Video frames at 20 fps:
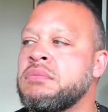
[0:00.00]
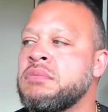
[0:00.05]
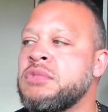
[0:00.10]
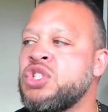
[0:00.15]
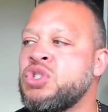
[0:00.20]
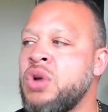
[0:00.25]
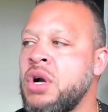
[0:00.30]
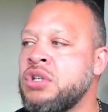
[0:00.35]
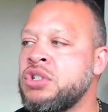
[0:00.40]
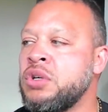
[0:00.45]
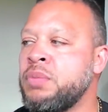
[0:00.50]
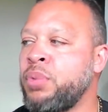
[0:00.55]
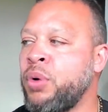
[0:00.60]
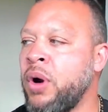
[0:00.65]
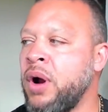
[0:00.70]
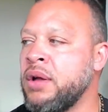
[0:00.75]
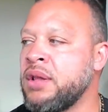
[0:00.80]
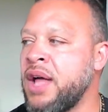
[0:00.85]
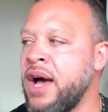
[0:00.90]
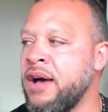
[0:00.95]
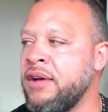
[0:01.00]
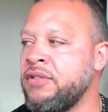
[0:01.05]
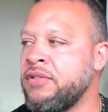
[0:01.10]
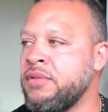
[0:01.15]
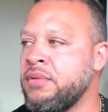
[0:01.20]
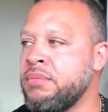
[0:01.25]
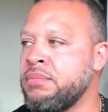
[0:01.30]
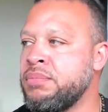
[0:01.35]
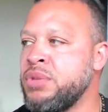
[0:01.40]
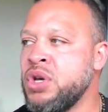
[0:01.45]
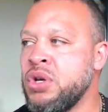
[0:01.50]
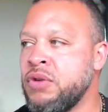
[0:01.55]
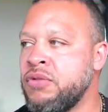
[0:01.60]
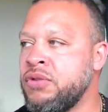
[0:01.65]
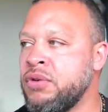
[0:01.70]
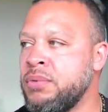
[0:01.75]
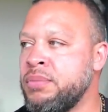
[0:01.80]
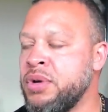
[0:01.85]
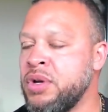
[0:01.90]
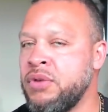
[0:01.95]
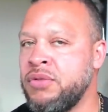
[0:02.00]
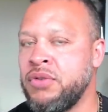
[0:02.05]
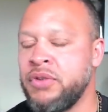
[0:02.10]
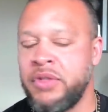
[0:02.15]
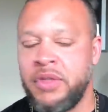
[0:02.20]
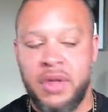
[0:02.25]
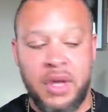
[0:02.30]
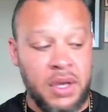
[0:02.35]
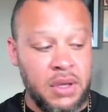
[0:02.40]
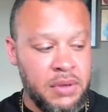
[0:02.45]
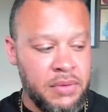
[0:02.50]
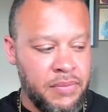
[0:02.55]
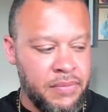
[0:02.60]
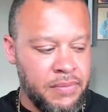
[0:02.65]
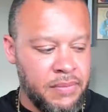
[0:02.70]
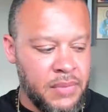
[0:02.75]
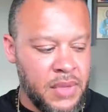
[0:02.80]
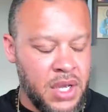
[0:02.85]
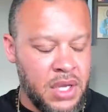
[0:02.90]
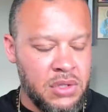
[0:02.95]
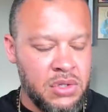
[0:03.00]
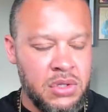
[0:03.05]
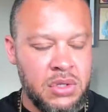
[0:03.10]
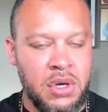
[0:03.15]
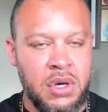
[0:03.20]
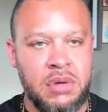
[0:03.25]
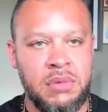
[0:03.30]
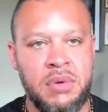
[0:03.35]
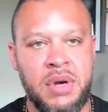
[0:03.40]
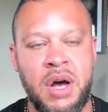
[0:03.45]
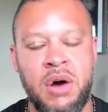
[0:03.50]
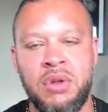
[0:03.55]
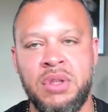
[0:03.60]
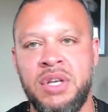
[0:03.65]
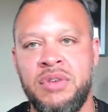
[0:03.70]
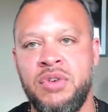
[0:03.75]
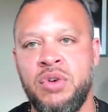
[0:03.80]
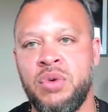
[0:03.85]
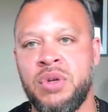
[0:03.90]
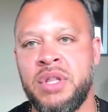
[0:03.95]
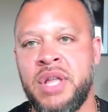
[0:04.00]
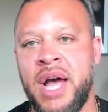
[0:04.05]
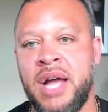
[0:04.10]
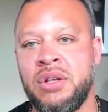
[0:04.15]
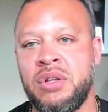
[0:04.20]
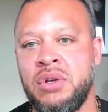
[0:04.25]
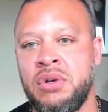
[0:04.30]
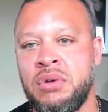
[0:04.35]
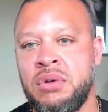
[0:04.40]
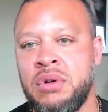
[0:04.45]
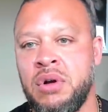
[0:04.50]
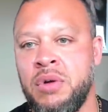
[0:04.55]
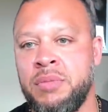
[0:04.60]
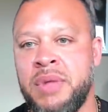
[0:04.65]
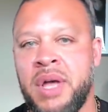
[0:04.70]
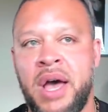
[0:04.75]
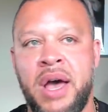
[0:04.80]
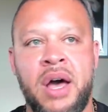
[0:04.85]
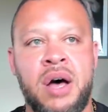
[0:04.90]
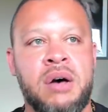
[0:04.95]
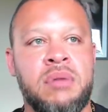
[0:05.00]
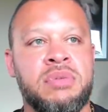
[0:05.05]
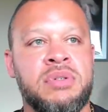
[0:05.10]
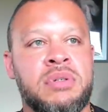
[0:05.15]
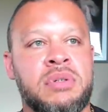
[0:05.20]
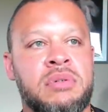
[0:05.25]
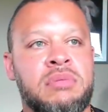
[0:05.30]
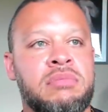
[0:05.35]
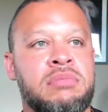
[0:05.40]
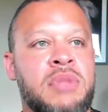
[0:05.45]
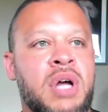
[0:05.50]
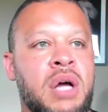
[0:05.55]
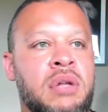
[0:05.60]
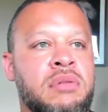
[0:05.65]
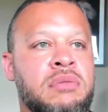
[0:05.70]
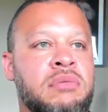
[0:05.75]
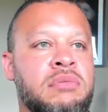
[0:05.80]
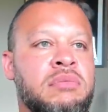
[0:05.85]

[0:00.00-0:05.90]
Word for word: structured prayer life, beautiful, beautiful thing. And so I'll leave you with that, dude. Hope that helps. Done.